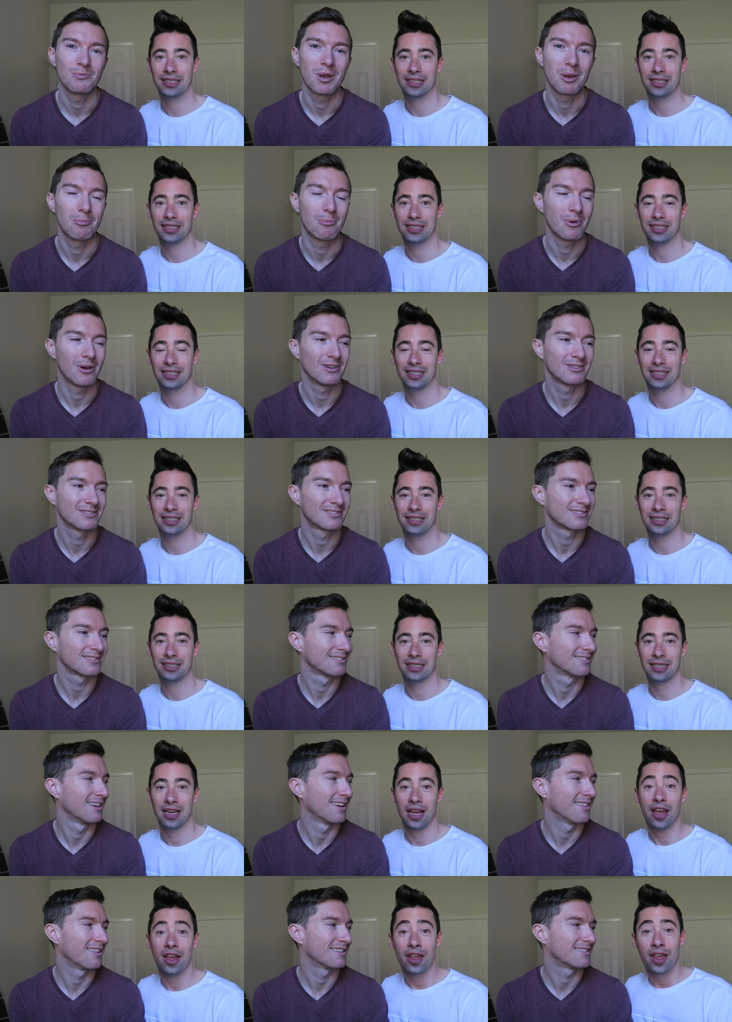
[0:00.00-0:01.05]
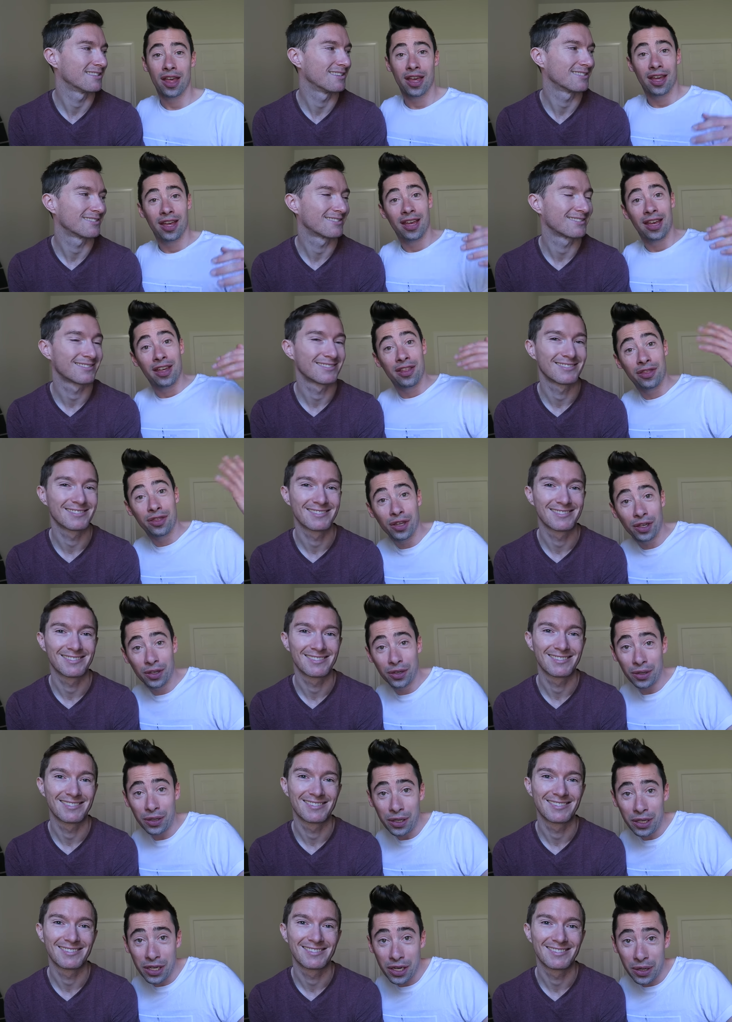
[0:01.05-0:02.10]
Speaker 1: we bought, and that's it. The
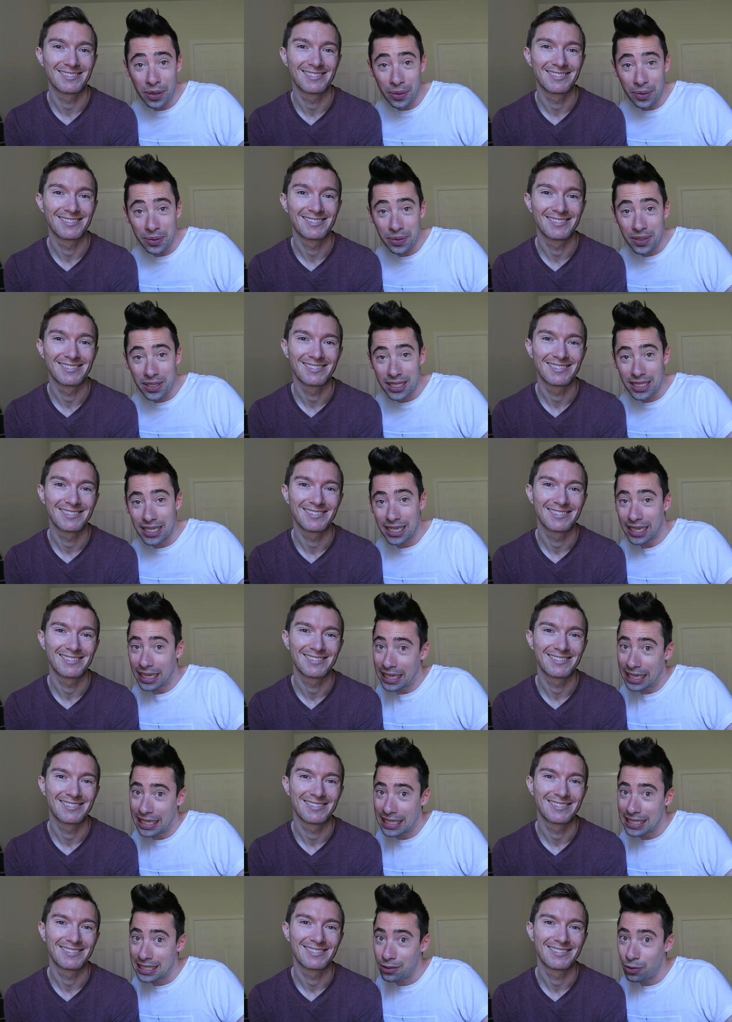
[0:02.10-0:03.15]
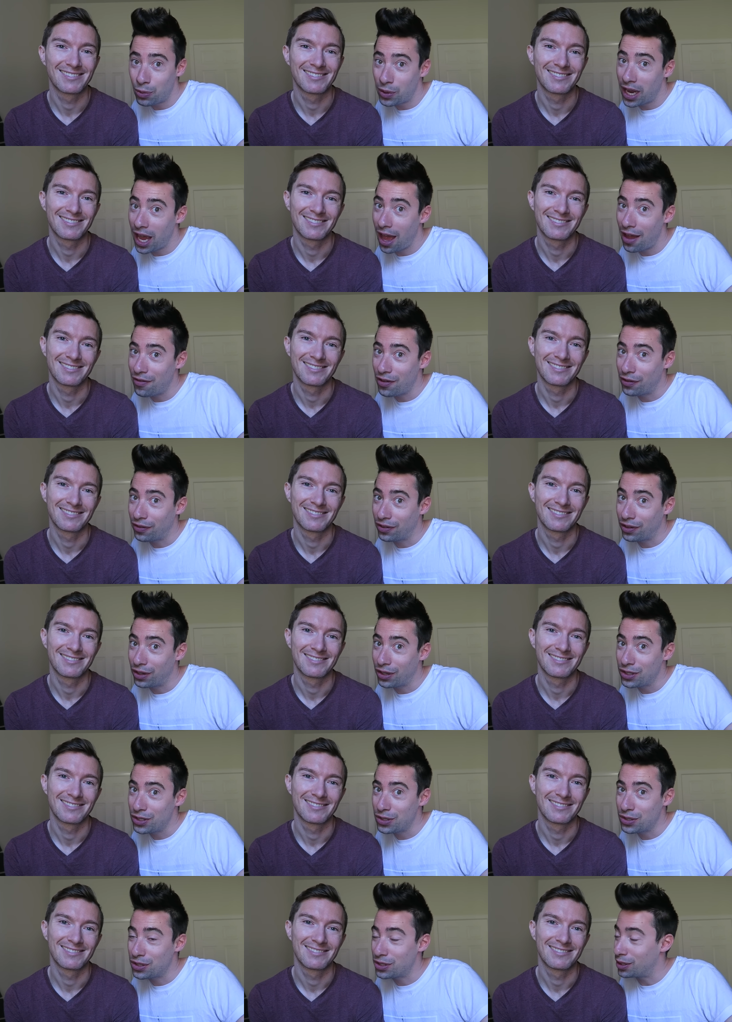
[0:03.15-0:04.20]
good news is we have a photo
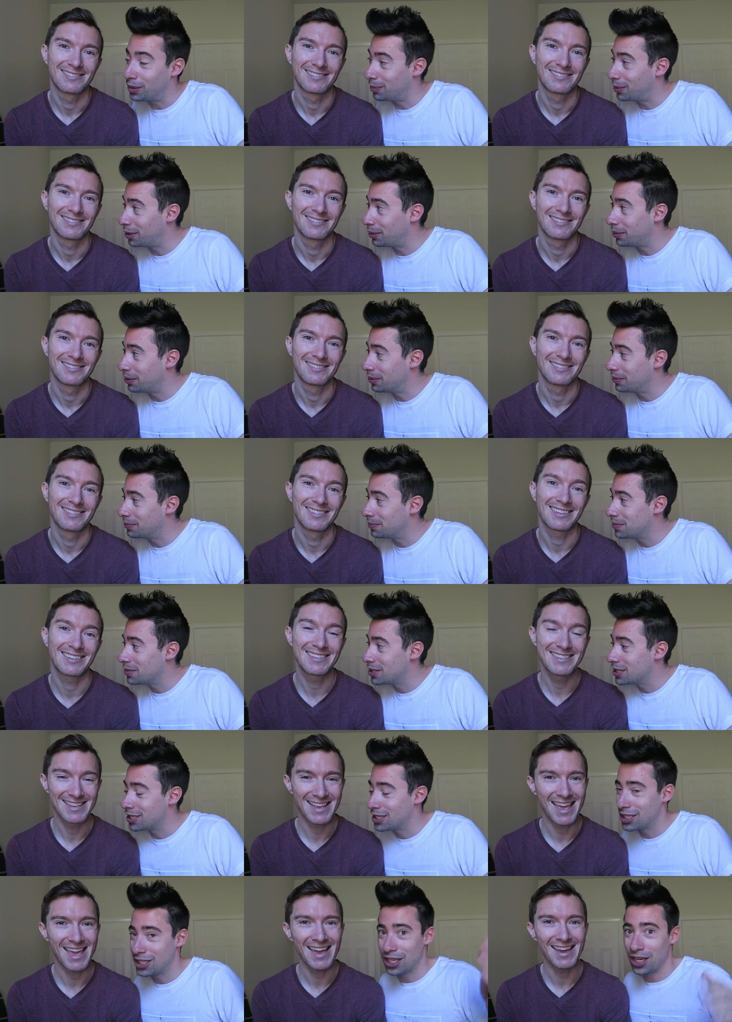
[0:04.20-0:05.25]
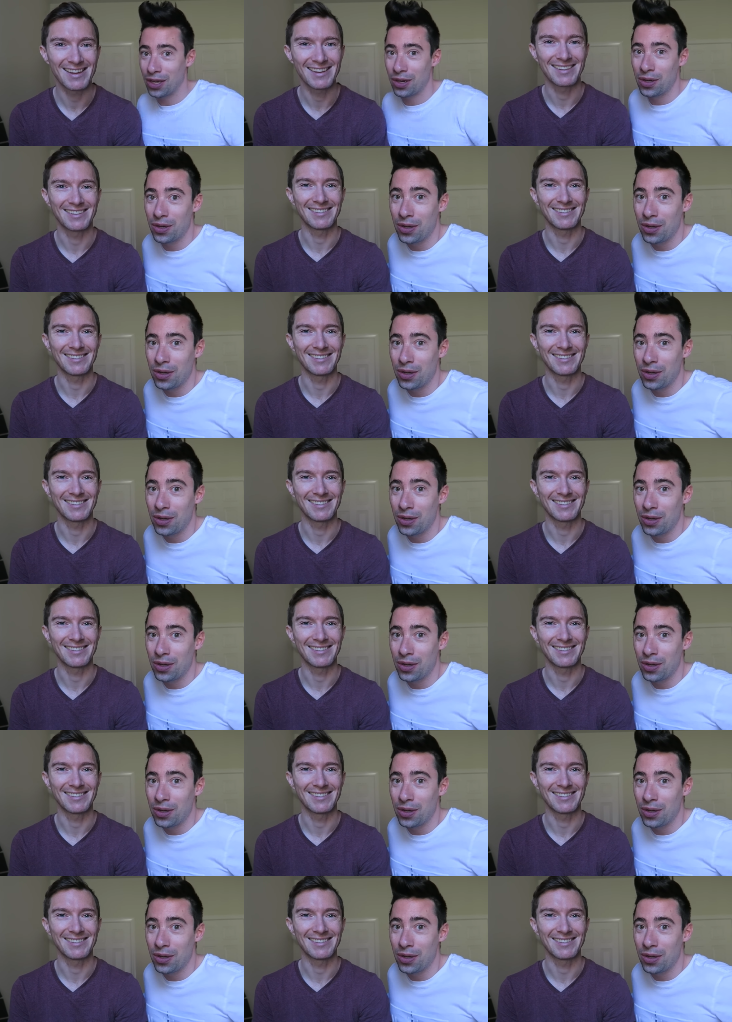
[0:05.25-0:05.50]
shoot tomorrow. Yeah.